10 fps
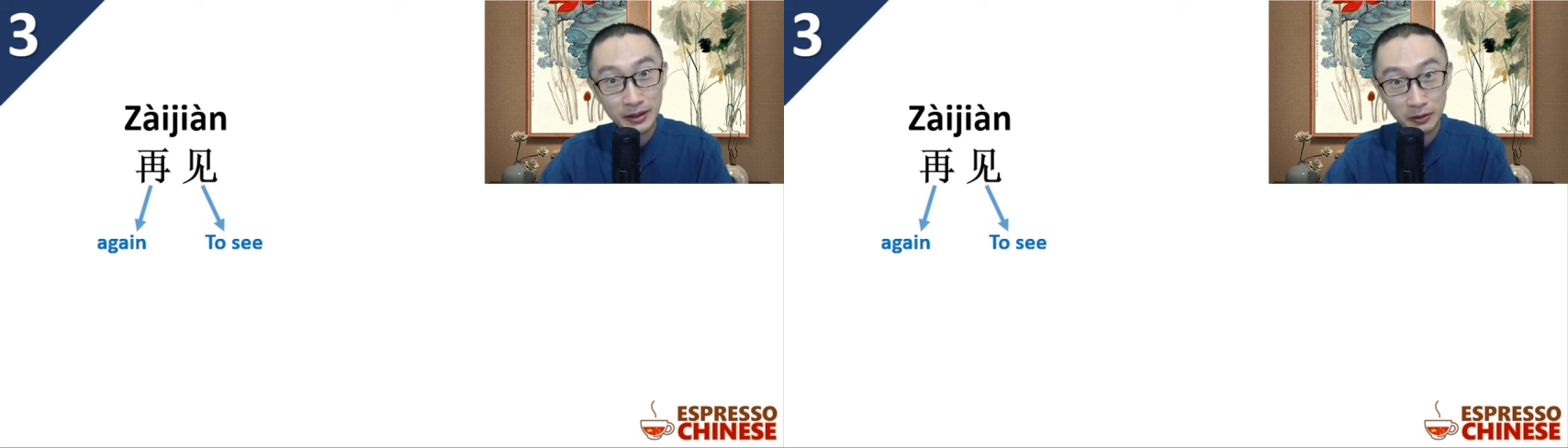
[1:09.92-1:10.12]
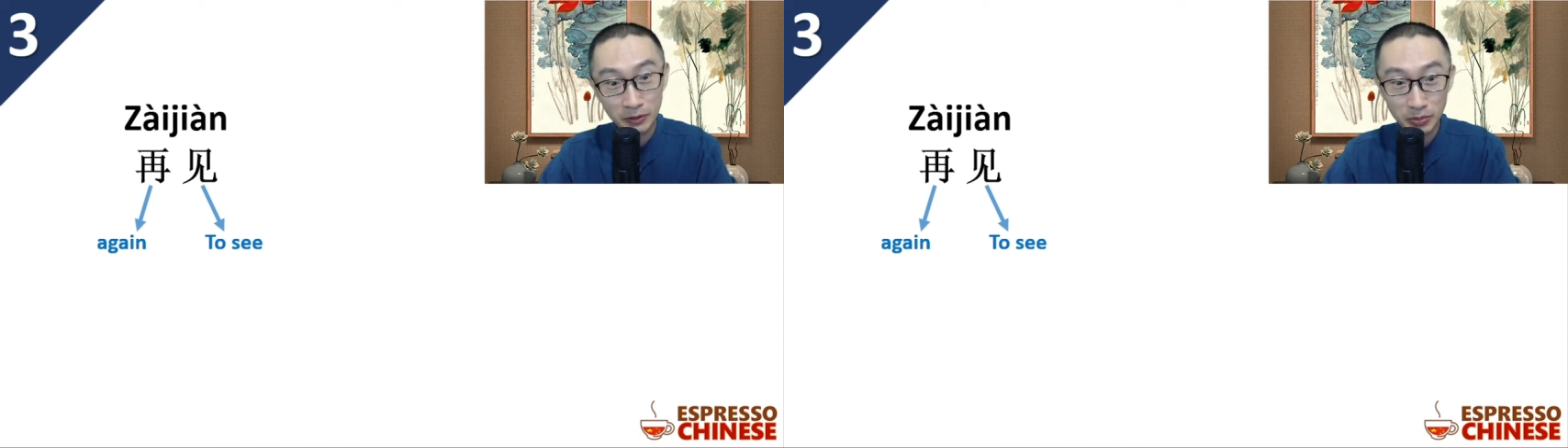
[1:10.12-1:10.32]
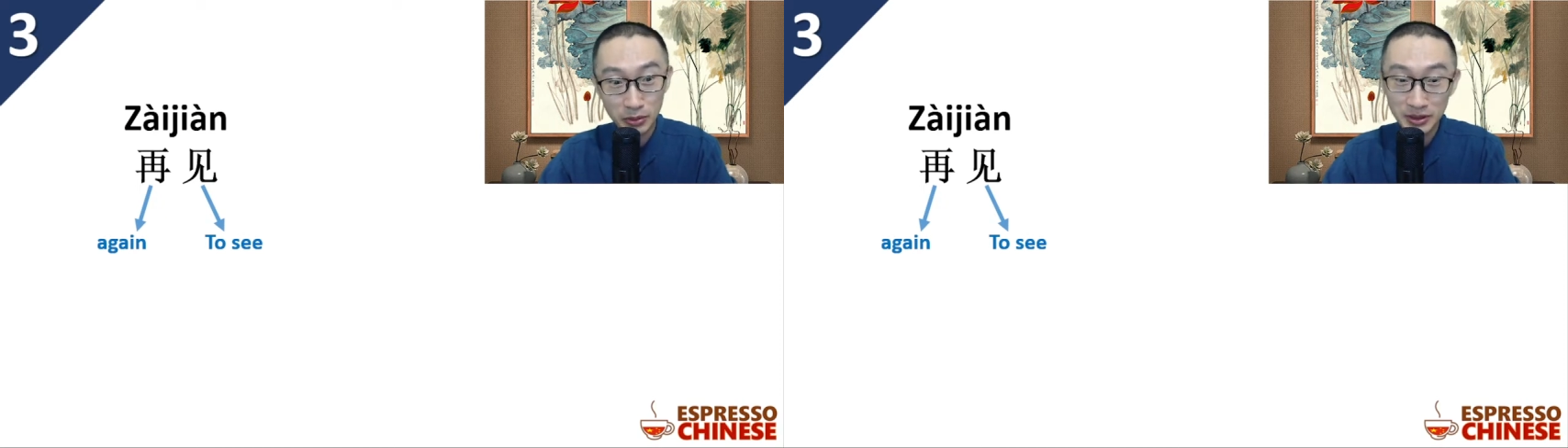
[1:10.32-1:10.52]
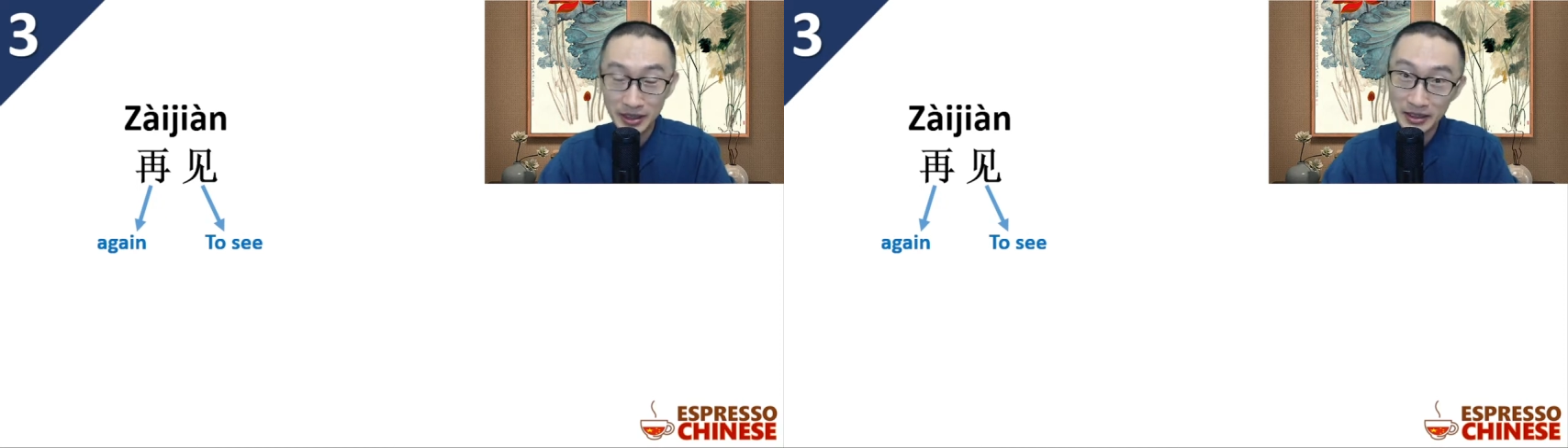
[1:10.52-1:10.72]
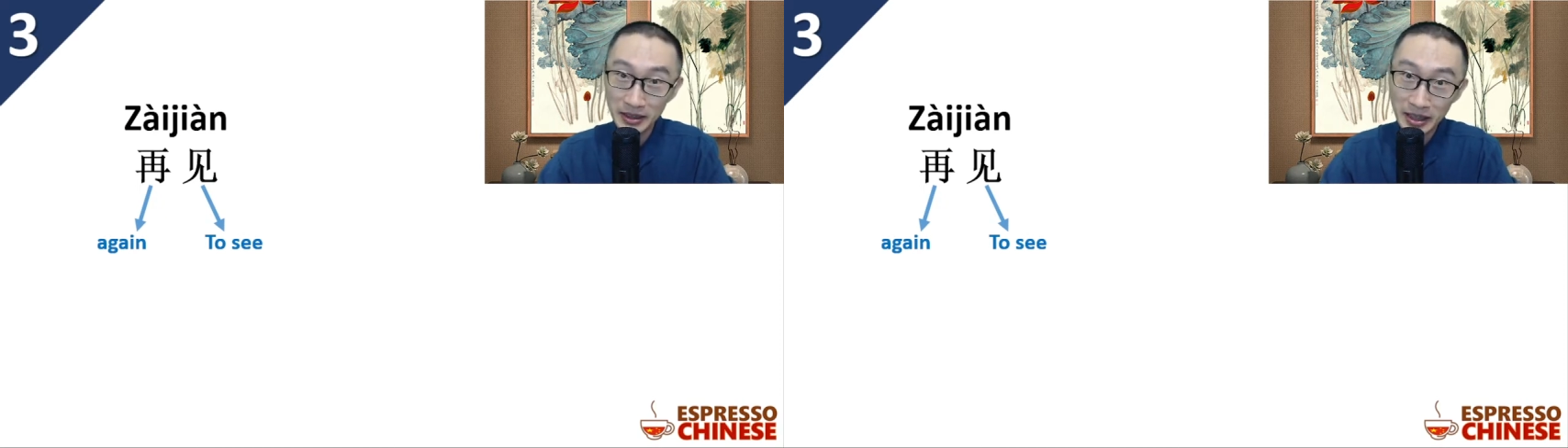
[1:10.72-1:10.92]
We put this
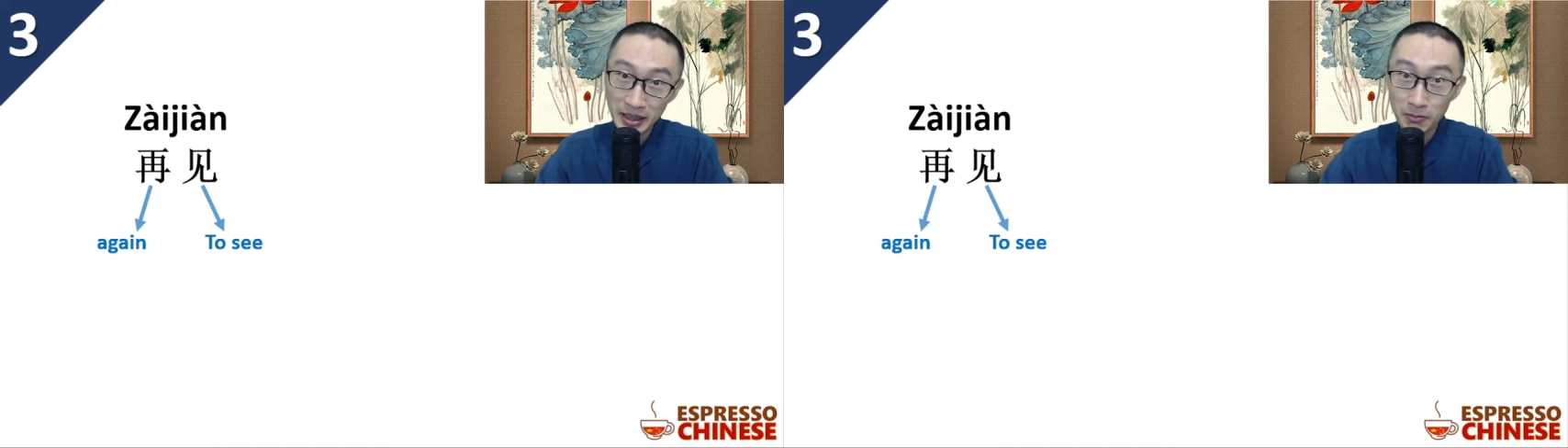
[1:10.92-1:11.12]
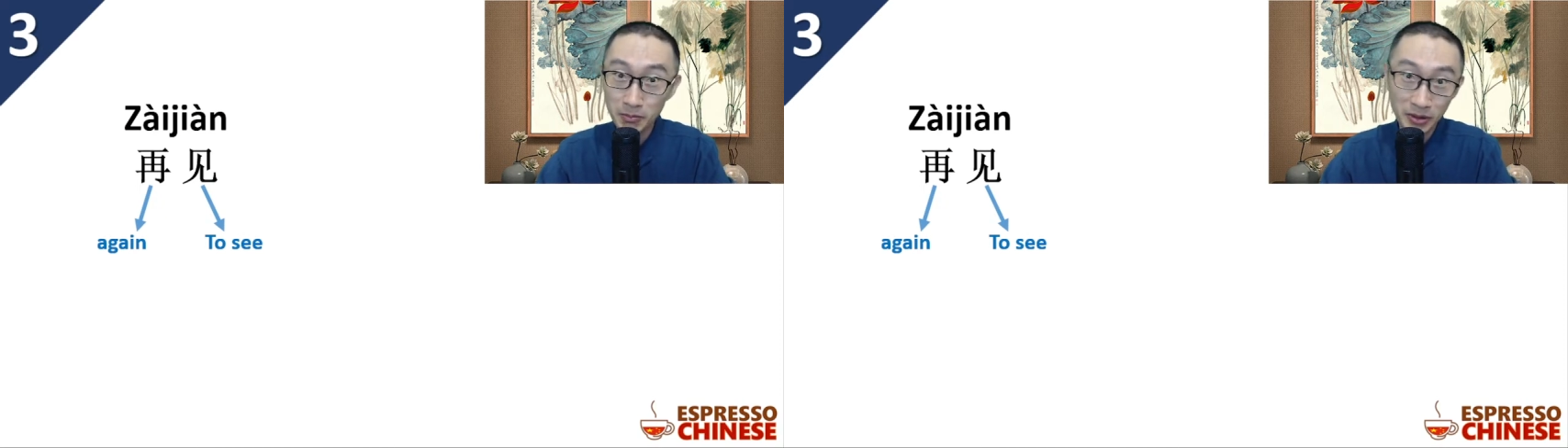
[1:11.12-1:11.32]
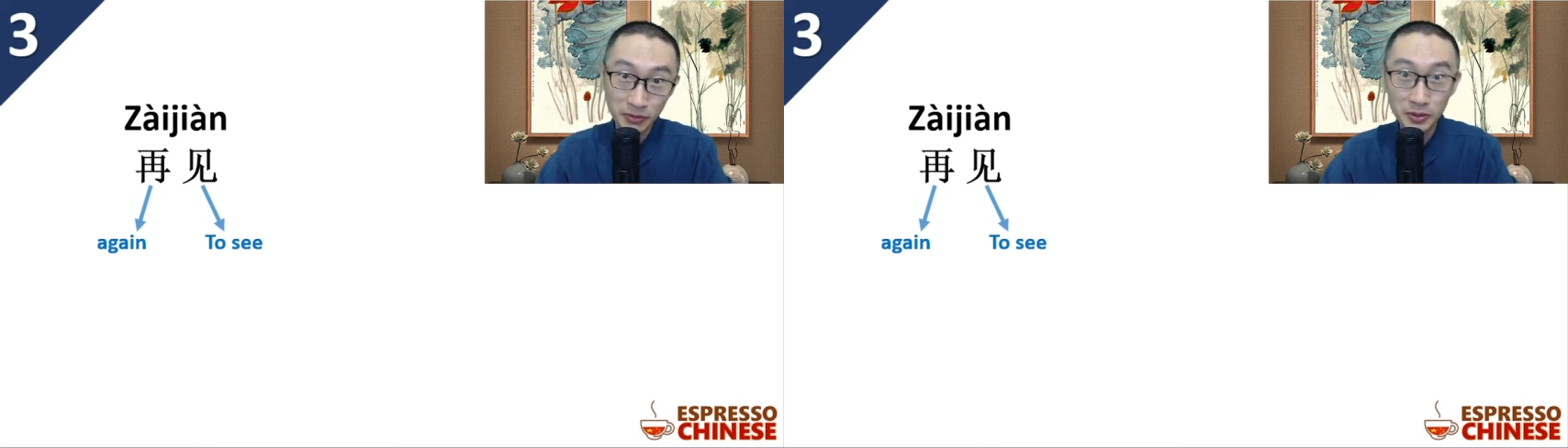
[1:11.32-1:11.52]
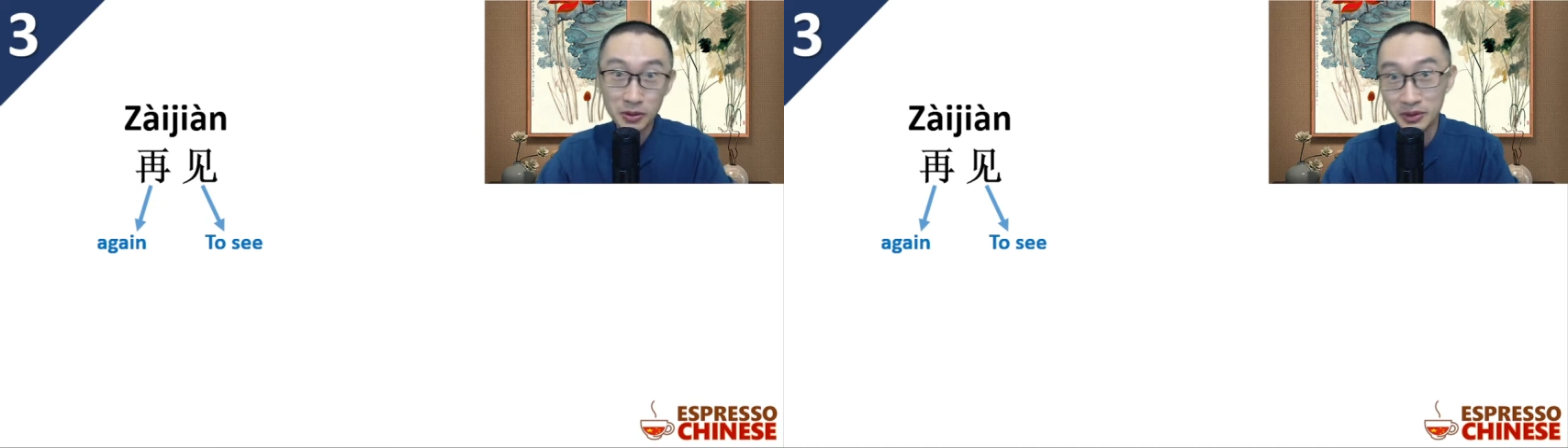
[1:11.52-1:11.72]
again before